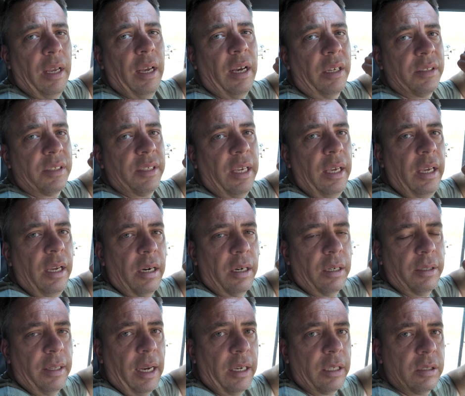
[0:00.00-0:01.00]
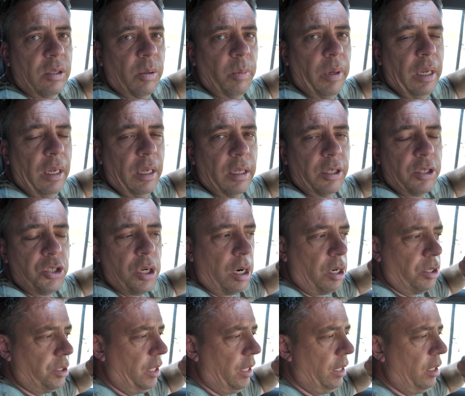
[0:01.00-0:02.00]
else here next to me
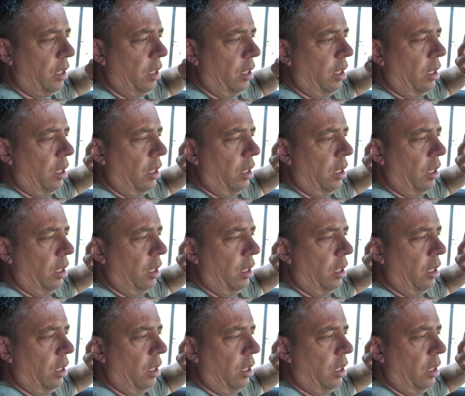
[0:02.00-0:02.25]
charging.